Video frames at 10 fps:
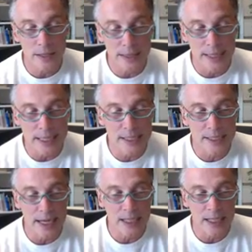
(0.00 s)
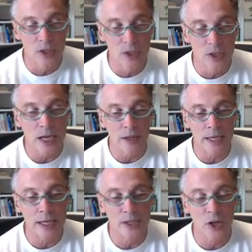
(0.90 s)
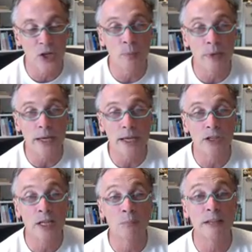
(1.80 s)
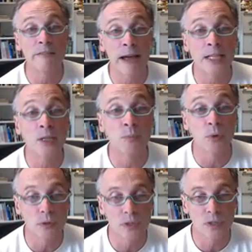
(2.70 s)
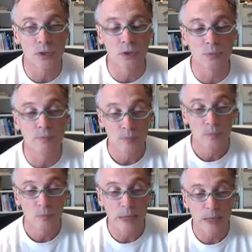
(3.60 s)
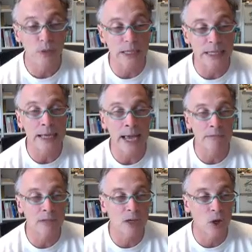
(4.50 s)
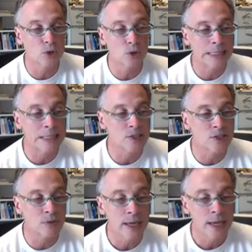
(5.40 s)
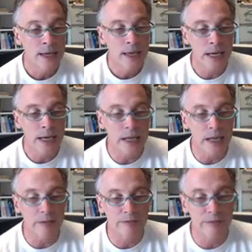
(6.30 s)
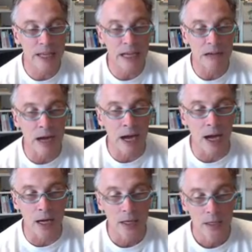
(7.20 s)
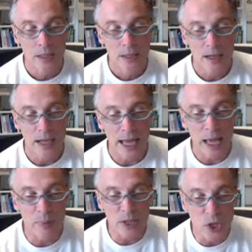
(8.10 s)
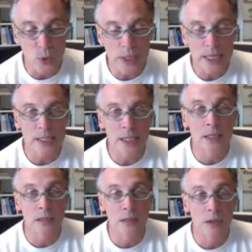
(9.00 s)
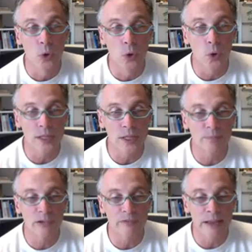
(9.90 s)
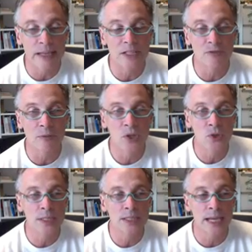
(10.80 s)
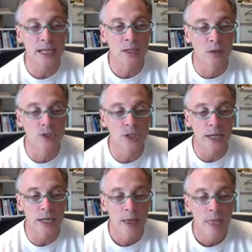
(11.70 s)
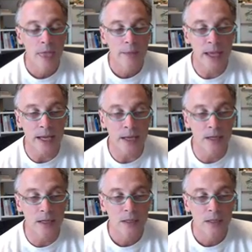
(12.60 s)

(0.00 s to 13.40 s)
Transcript: this technology, I think, is going to be incredibly valuable to people in the agricultural industry, and if there are ambiguities in the law that prevent us from using the technology, then